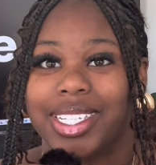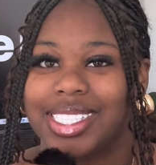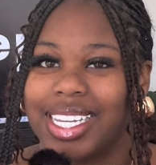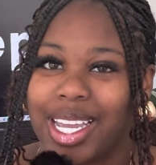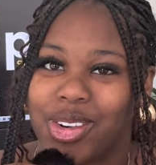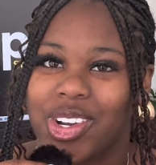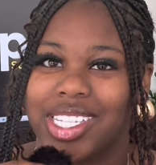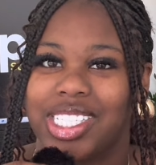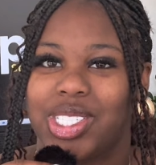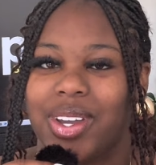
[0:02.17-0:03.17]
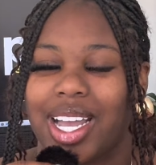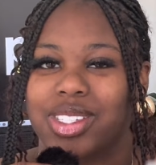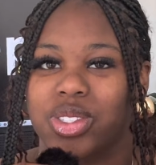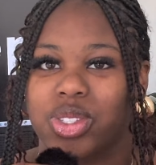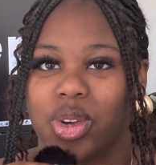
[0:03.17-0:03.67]
and today I'm going to teach you how
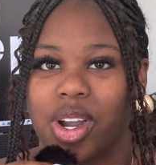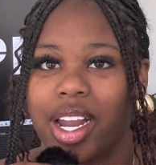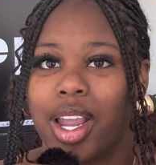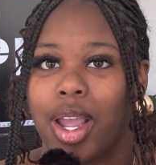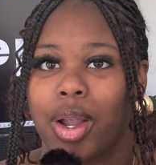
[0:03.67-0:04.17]
to start,